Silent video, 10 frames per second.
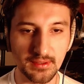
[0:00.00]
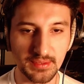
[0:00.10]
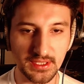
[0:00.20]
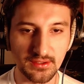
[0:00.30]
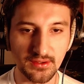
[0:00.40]
a
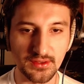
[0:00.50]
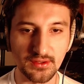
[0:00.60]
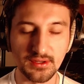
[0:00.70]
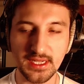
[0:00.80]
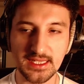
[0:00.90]
political
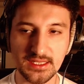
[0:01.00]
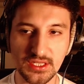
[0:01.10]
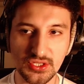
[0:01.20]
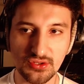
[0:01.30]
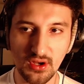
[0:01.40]
authority is
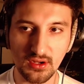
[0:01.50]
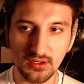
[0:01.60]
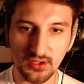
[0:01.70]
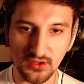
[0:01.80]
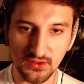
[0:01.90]
the
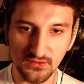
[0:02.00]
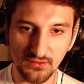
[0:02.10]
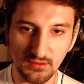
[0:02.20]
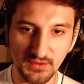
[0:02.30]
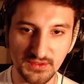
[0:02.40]
stronger
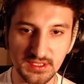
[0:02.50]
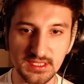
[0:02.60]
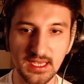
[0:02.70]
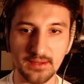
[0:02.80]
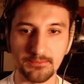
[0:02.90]
form of
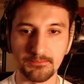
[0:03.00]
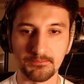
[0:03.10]
consent.